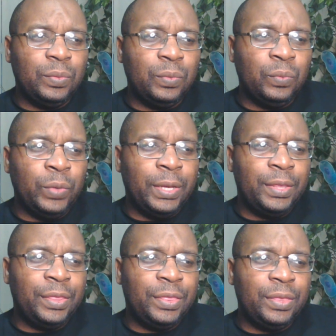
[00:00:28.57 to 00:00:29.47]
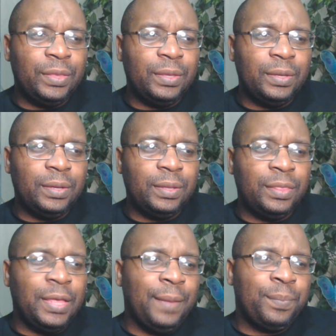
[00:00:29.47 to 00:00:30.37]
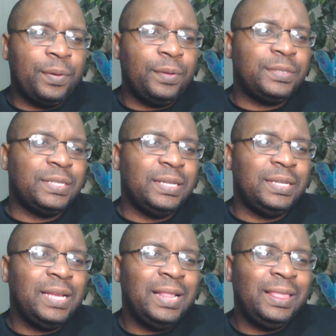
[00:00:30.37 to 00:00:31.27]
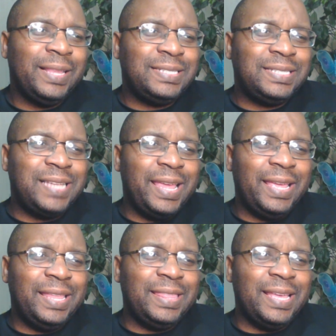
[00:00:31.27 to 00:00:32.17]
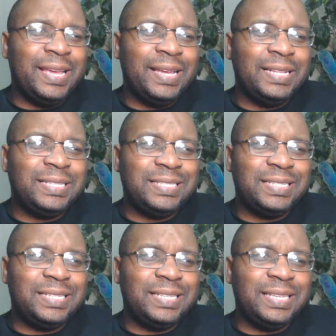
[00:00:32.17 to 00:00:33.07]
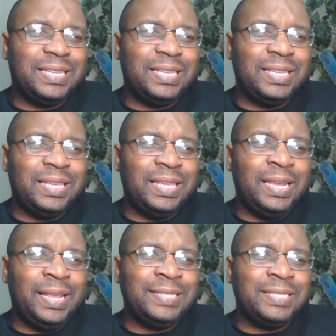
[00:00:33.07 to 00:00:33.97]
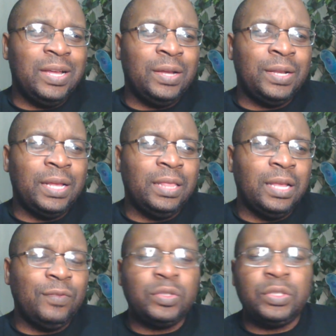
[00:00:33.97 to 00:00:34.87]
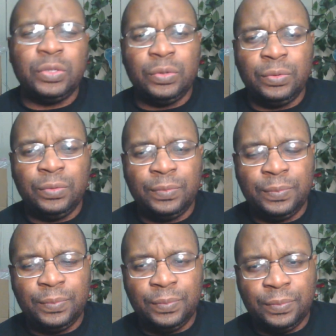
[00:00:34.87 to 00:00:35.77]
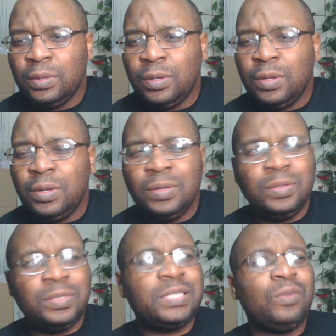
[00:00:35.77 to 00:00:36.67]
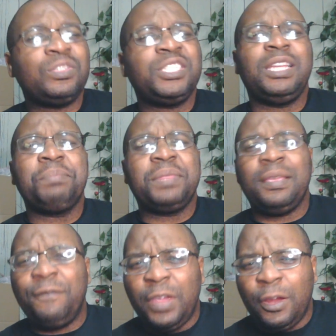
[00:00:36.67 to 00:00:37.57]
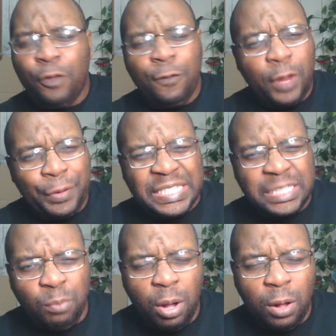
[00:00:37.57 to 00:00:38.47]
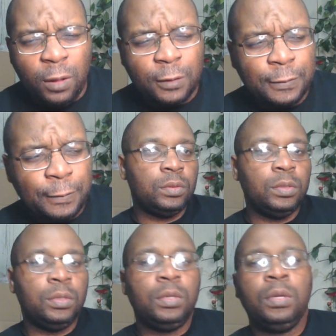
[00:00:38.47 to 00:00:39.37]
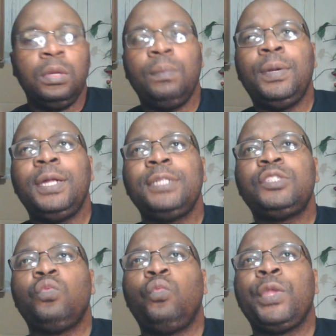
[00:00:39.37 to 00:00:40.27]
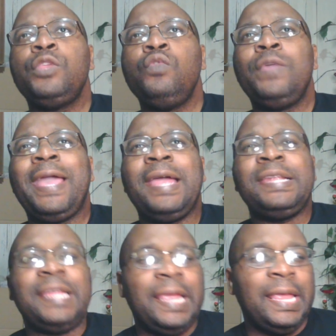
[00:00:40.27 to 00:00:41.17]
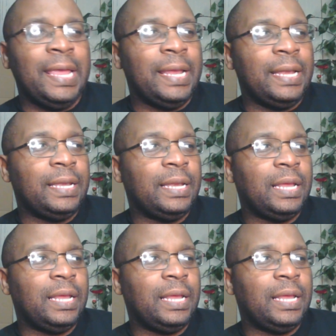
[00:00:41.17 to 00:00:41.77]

with that person, let's say that it is on a level two. So something very, very small. But when you got in